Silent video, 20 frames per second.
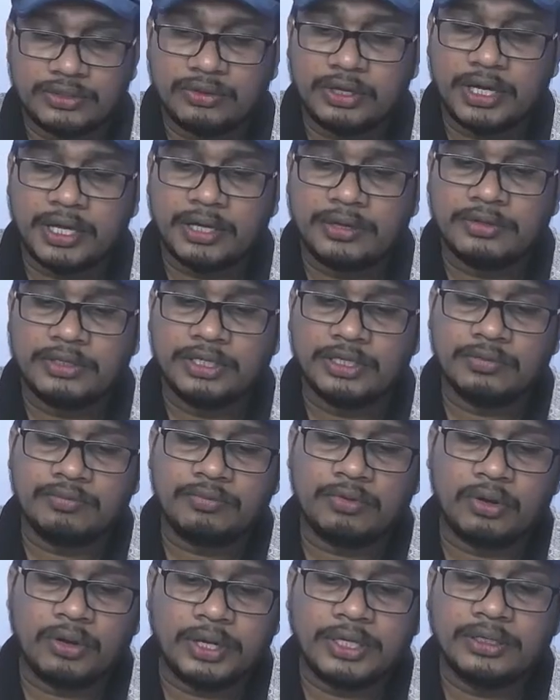Okay, in the
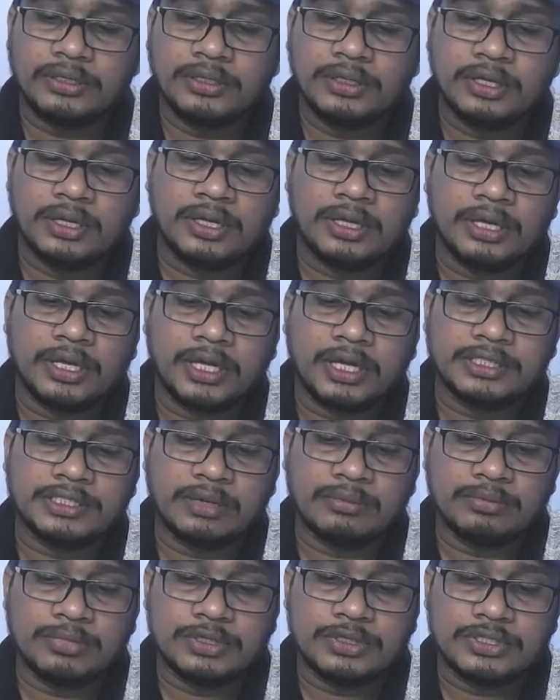following
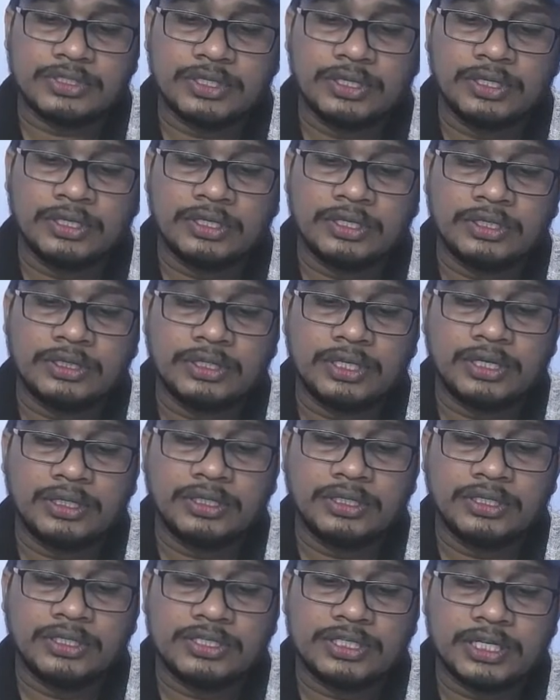examples,
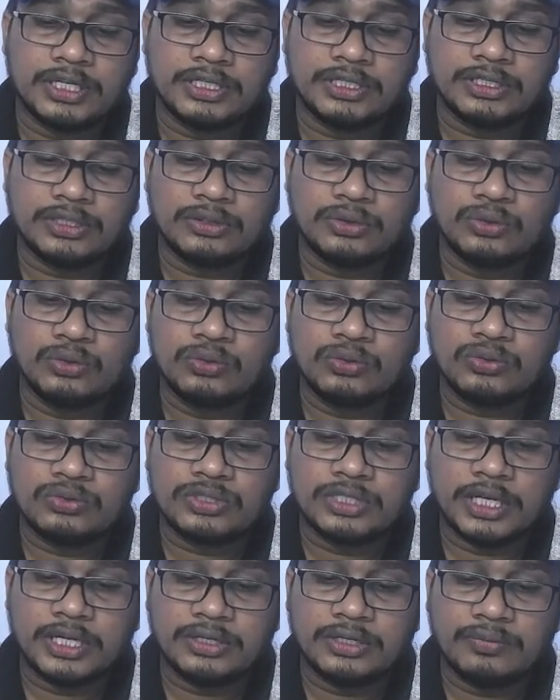the two
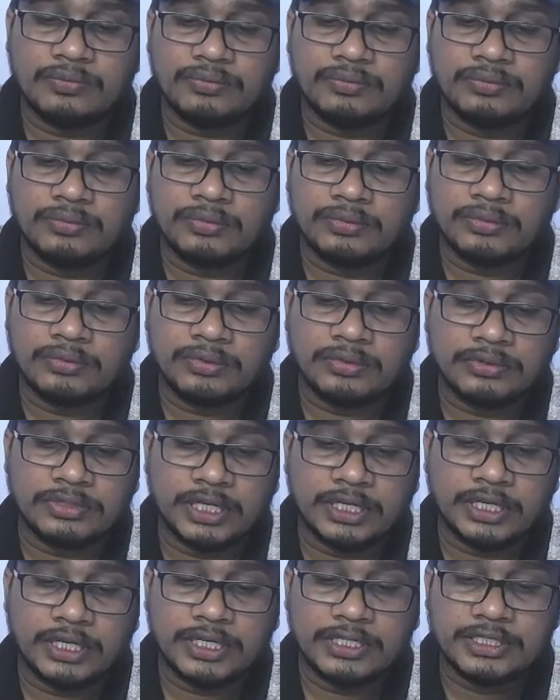set of
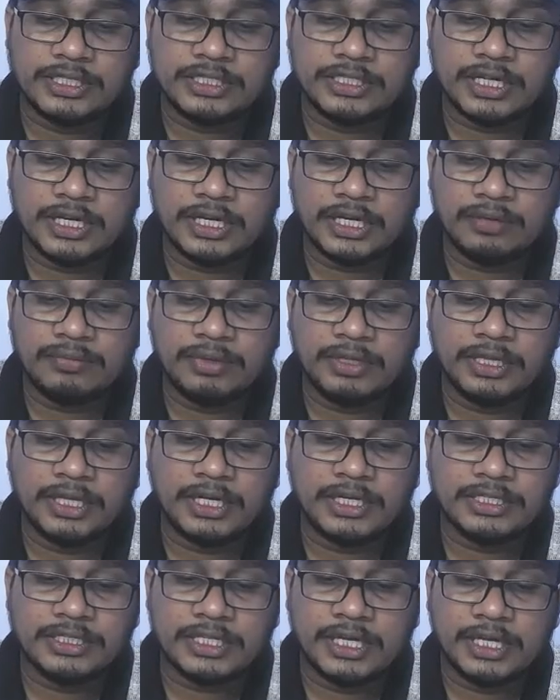sentences are given,
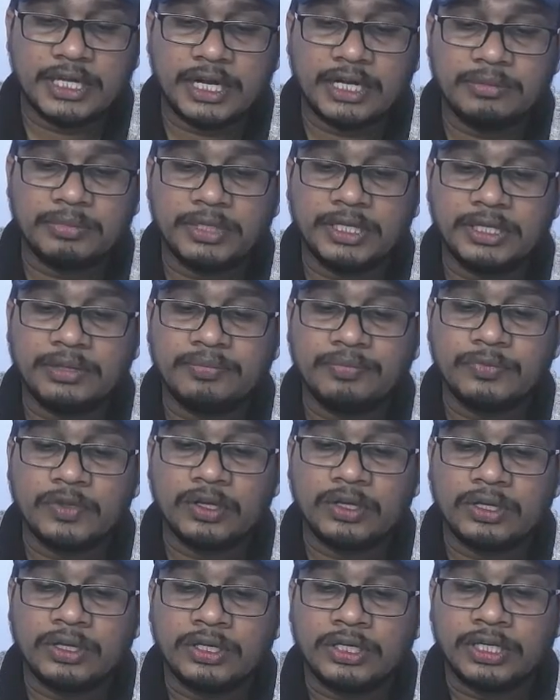that is A and B.
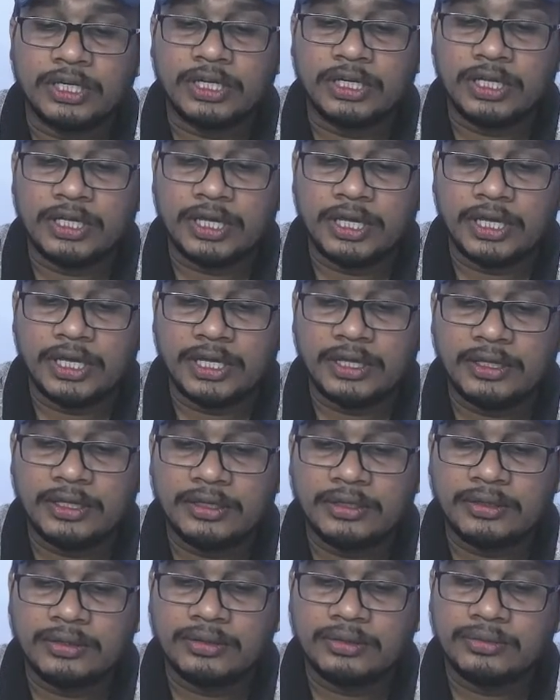In A,
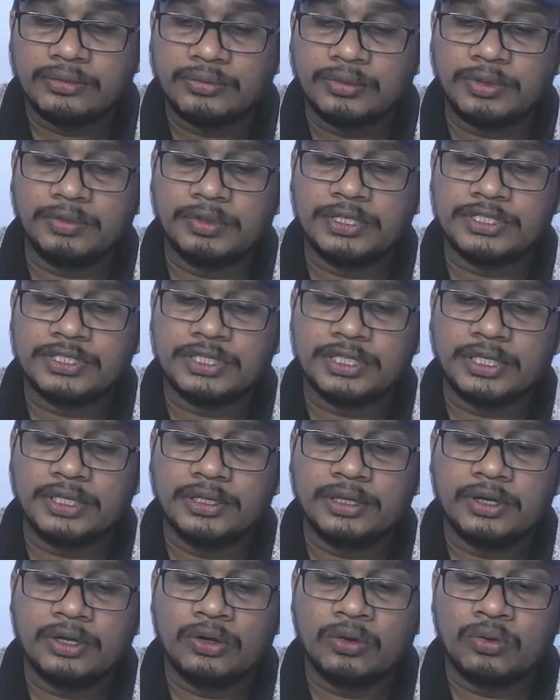we will
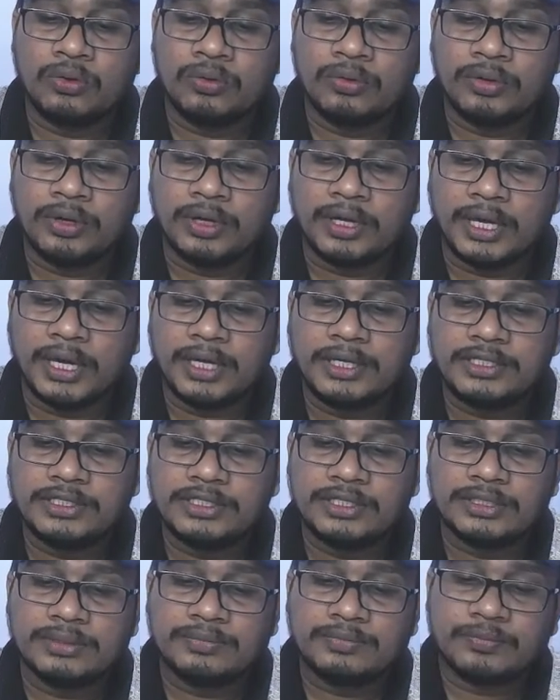see A
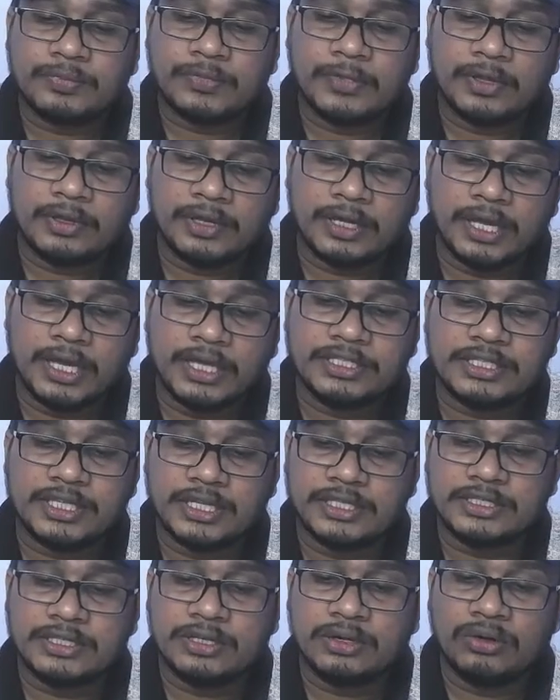
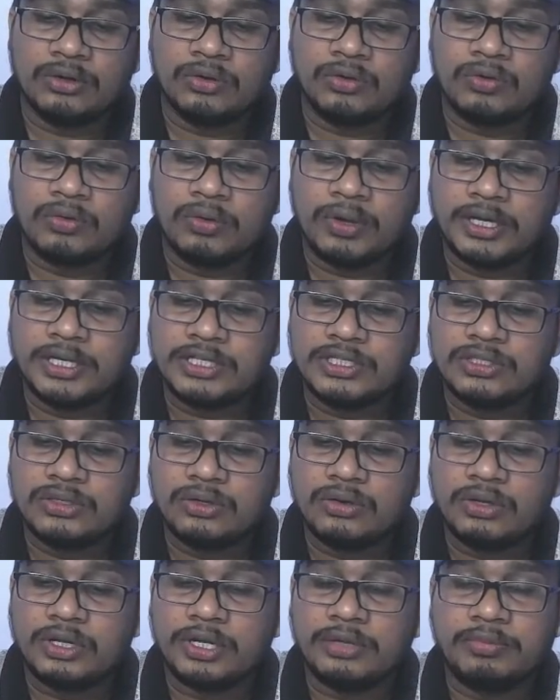says, where is
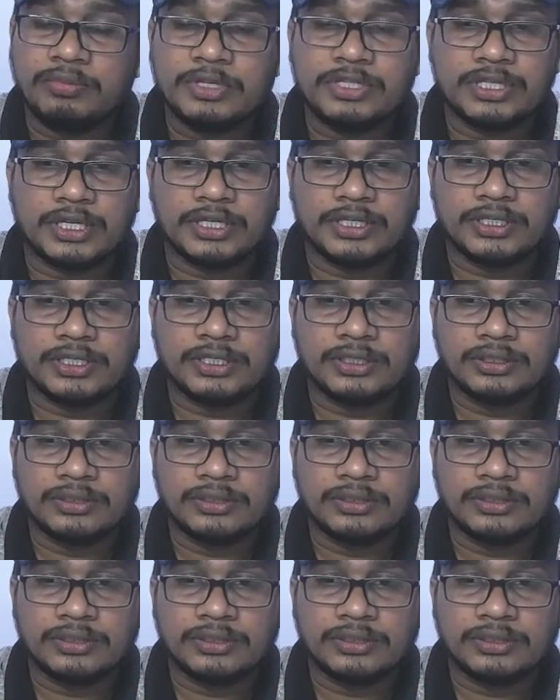your TV set?